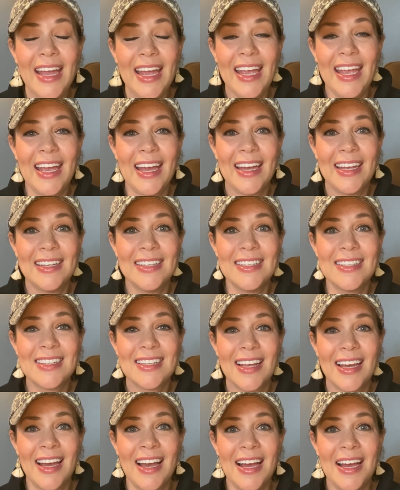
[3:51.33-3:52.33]

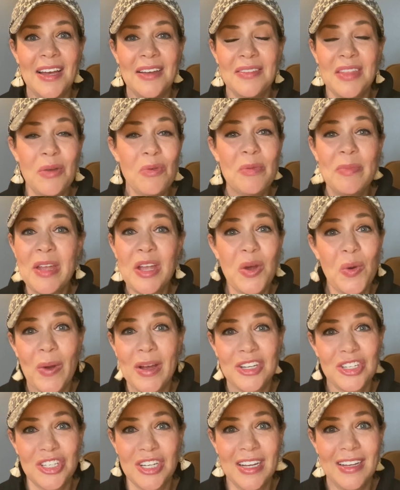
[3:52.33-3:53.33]
and uh, they were being
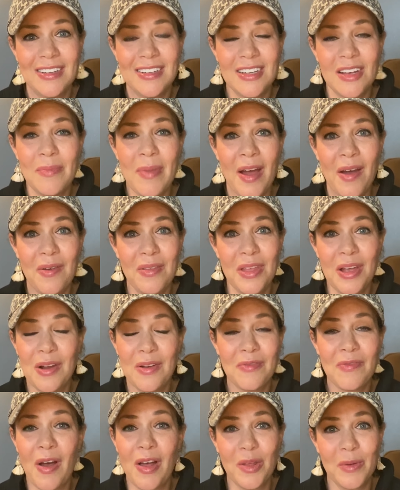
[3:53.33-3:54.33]
questioned about
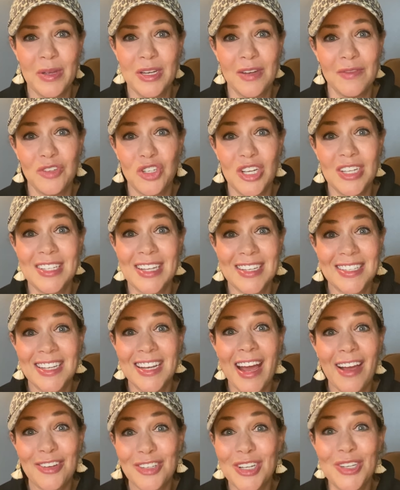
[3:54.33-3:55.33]
their following of jesus
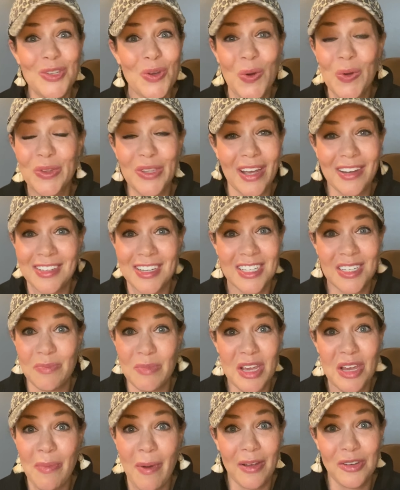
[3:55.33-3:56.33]
and actually told not to
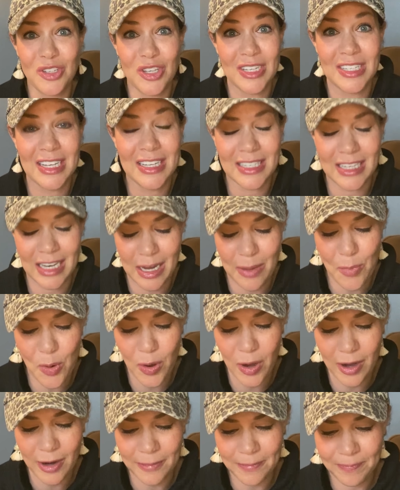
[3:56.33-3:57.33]
speak about jesus
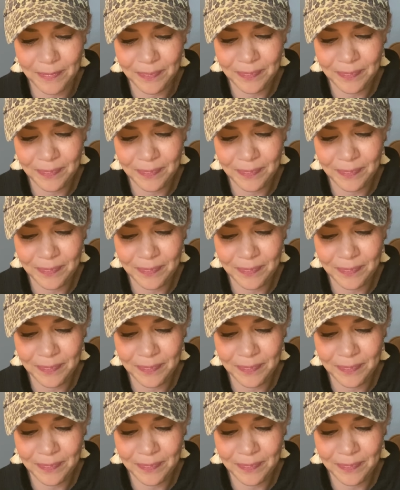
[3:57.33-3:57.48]
anymore